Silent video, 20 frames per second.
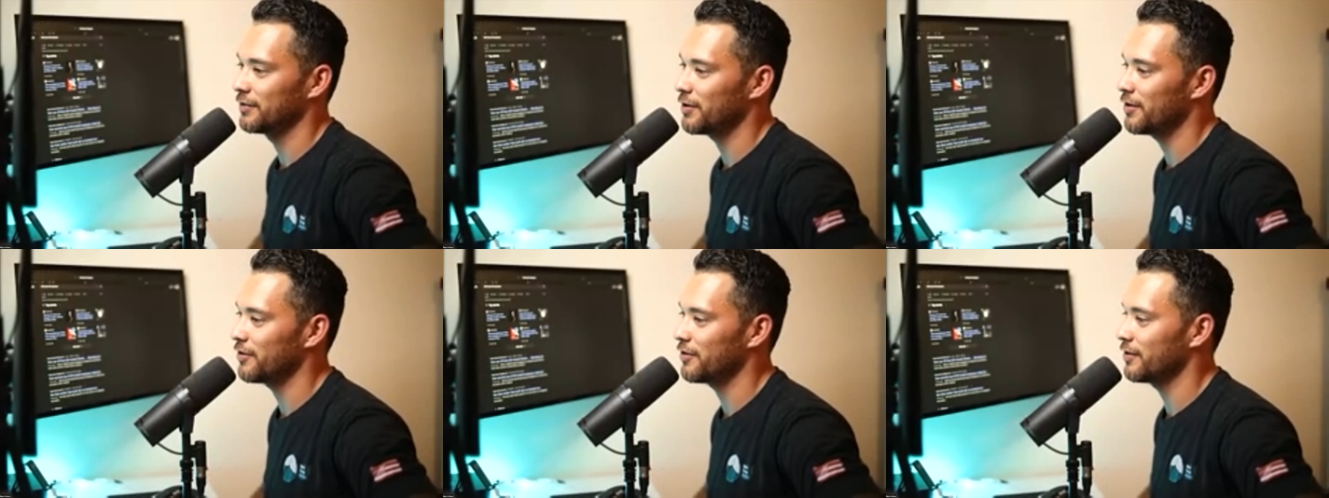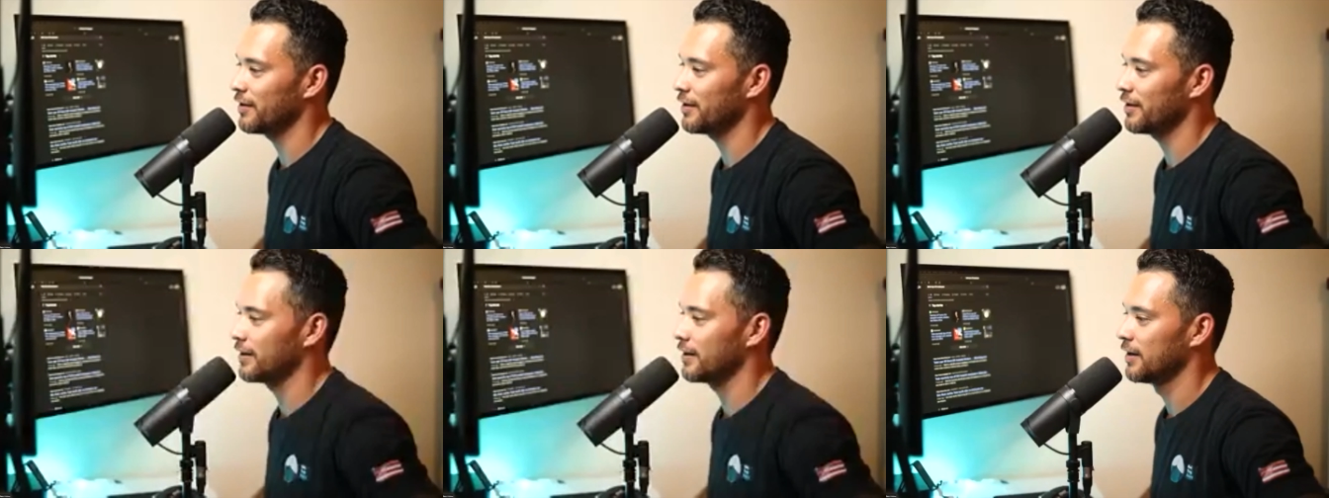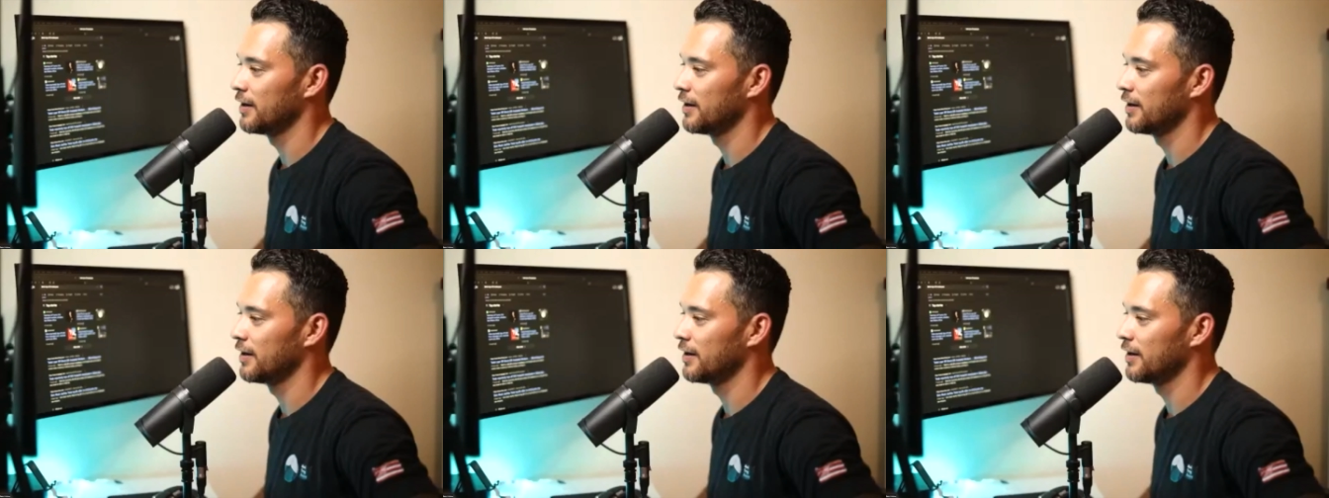than
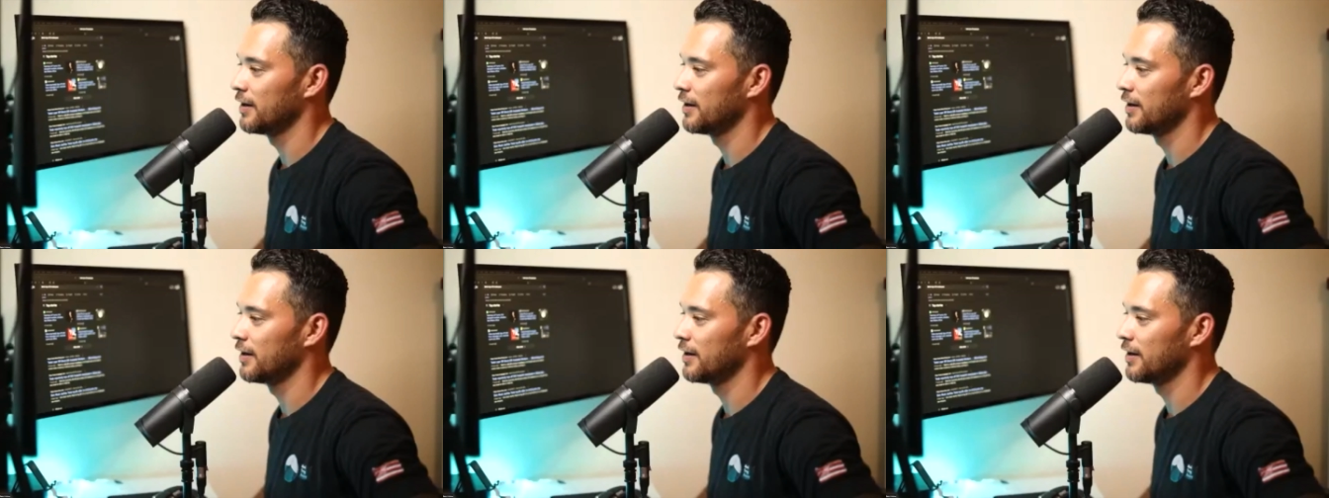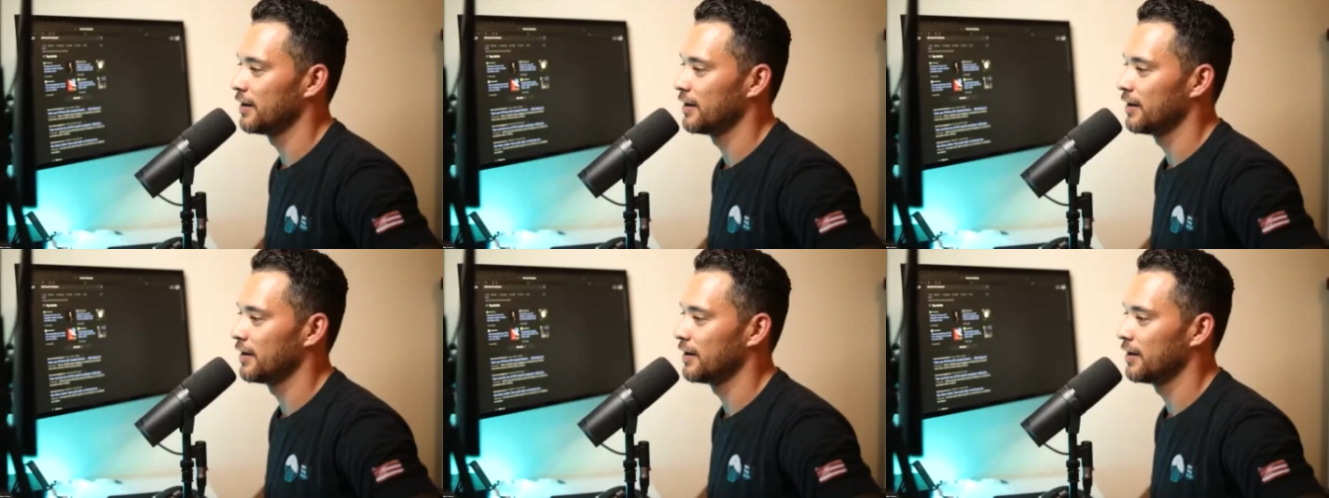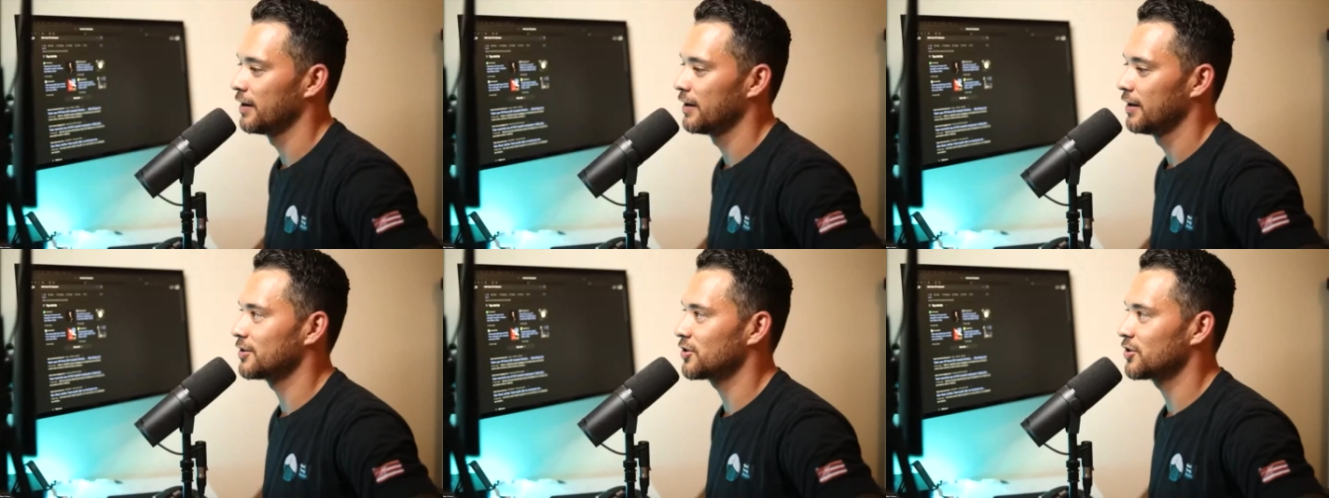uh,
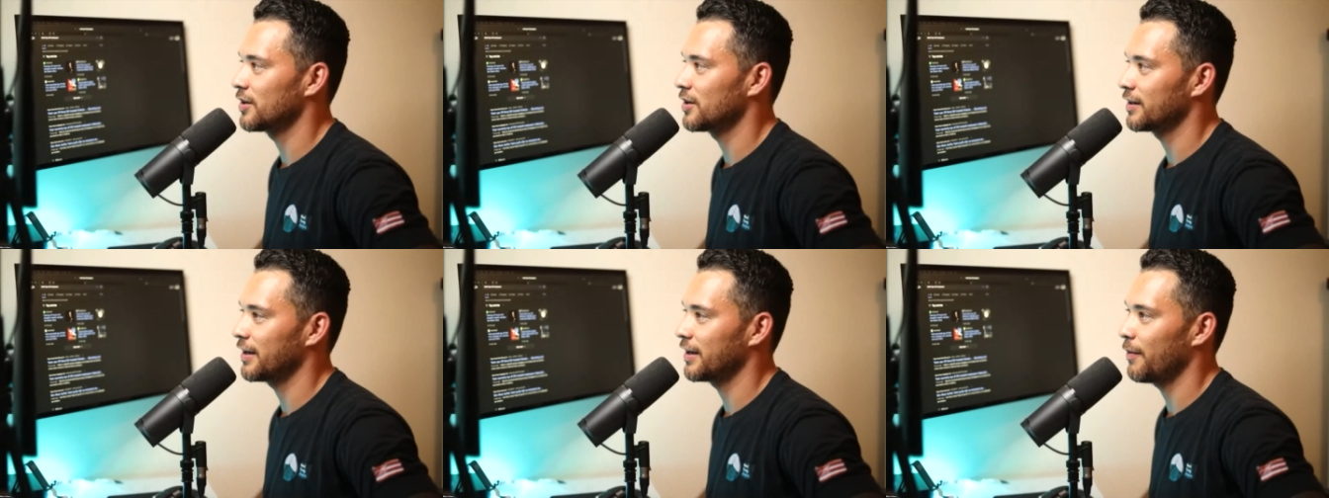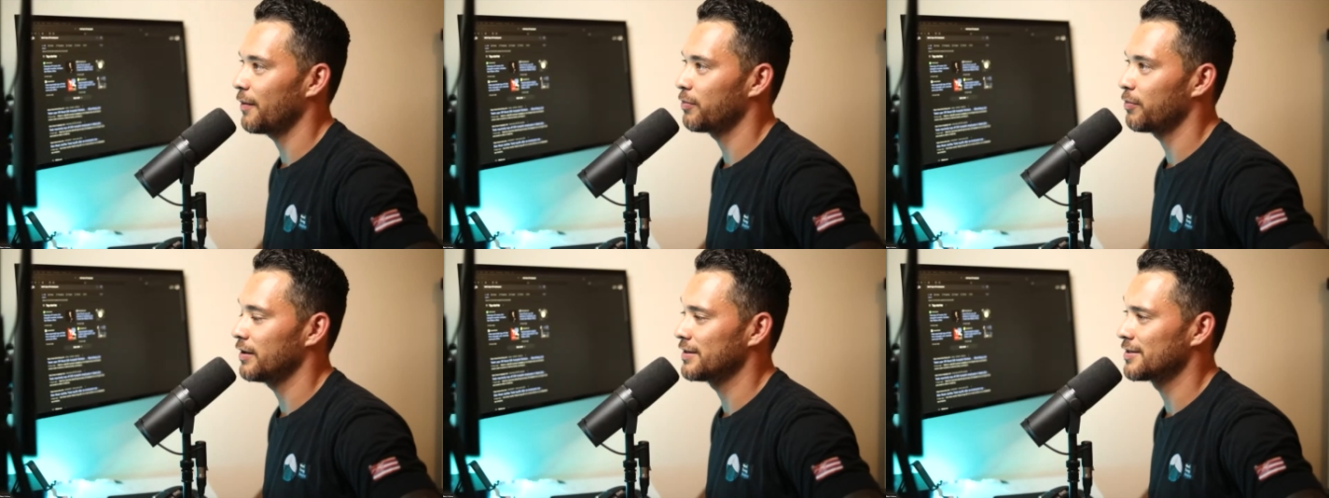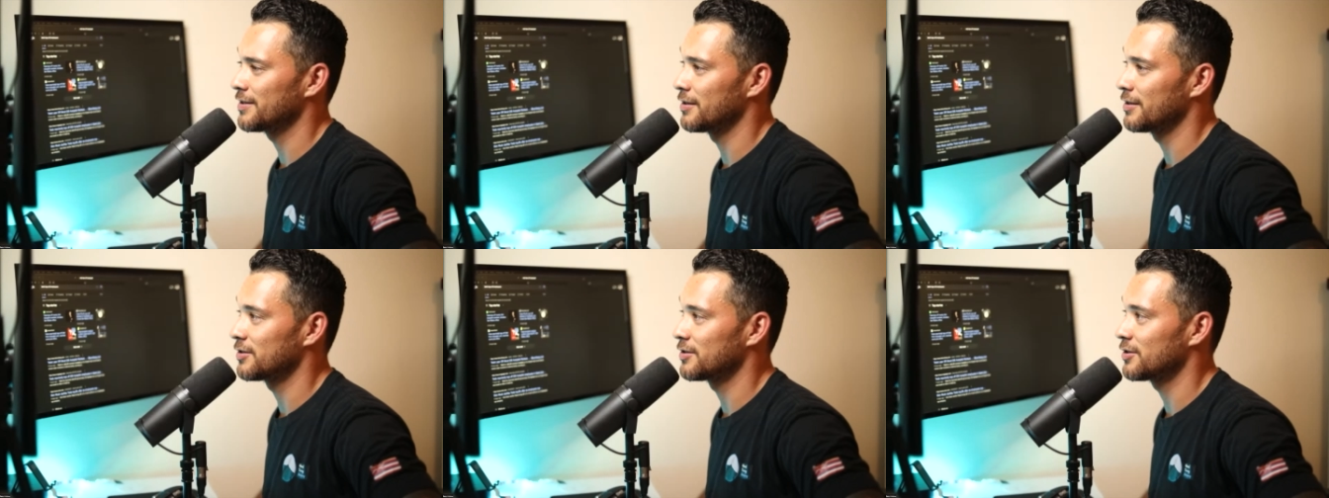selling and try to capitalize
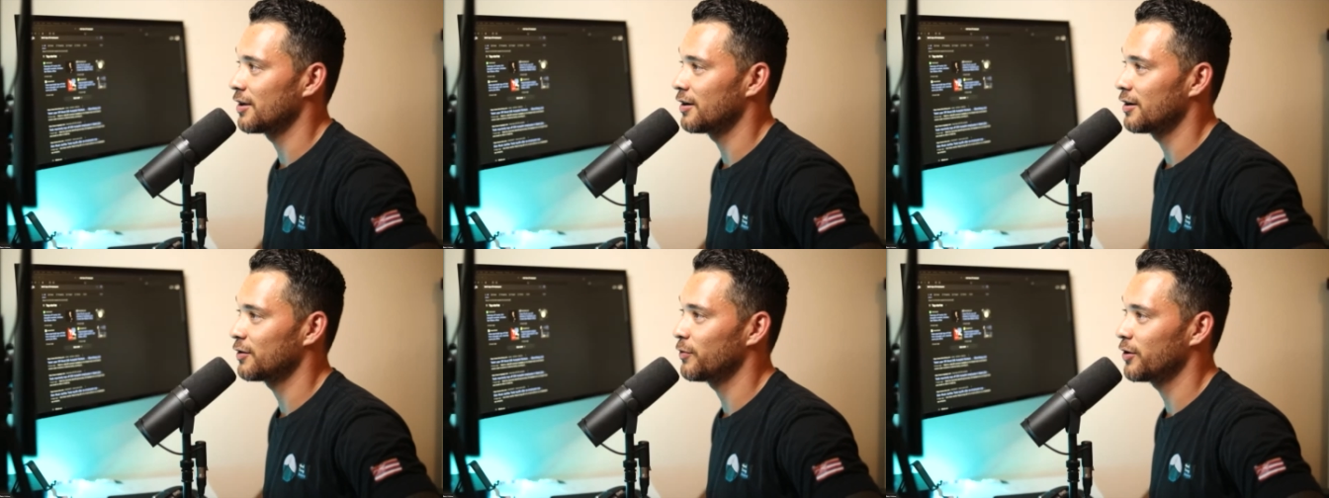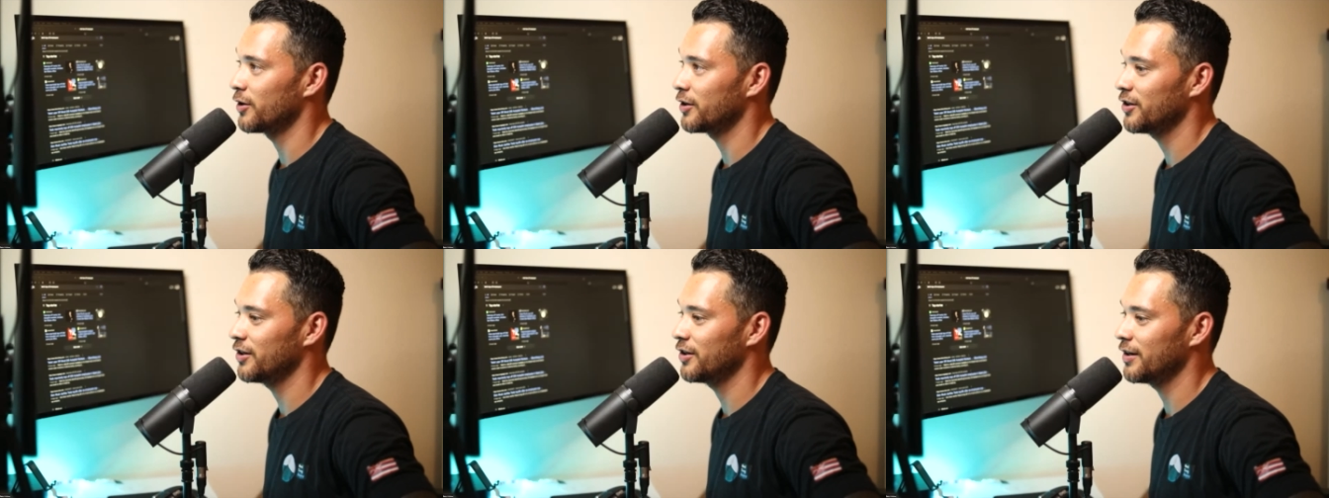in the stock market,